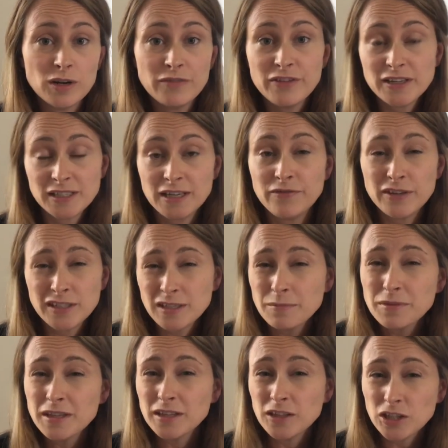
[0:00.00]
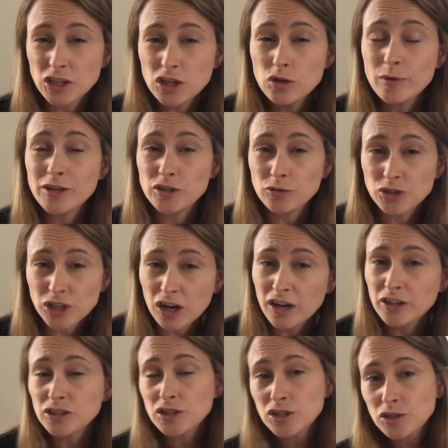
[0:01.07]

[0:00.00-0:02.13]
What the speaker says: if it's something that you and your child and the